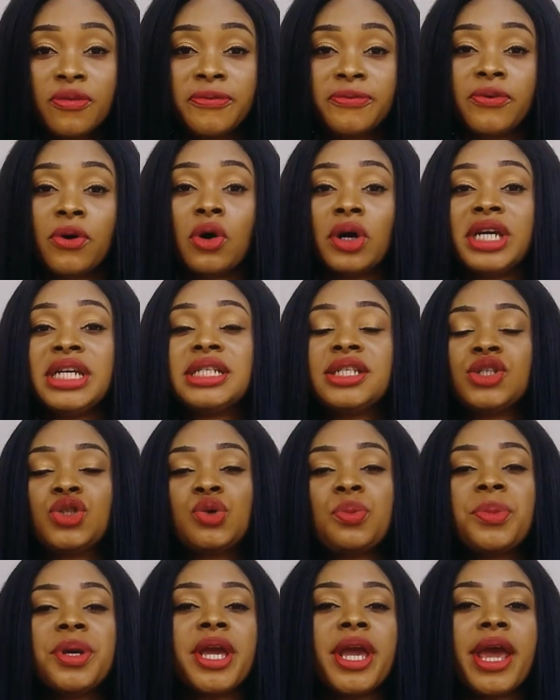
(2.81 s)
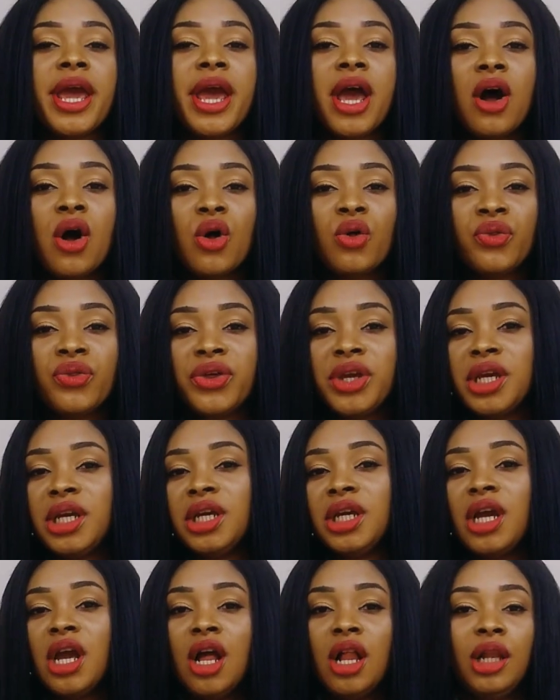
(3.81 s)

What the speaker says: for it to be healthy,